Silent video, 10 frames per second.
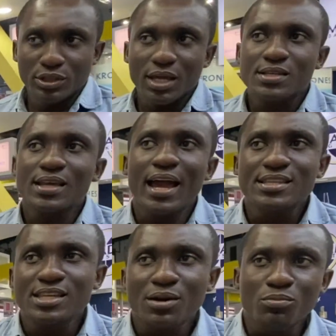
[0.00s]
next
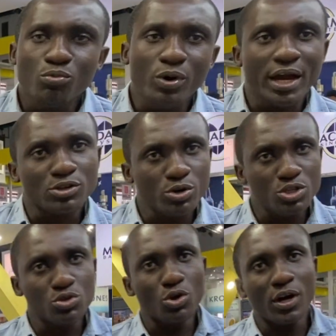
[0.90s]
item we are going
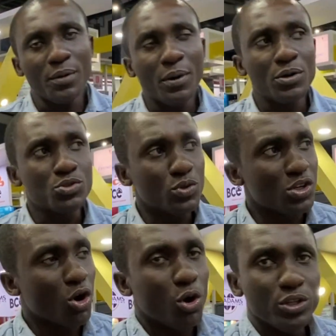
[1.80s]
to talk about, we
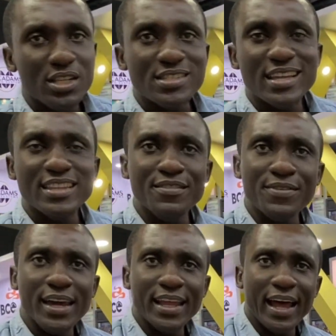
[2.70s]
call it the
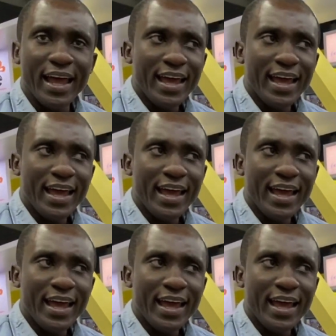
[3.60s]
divider.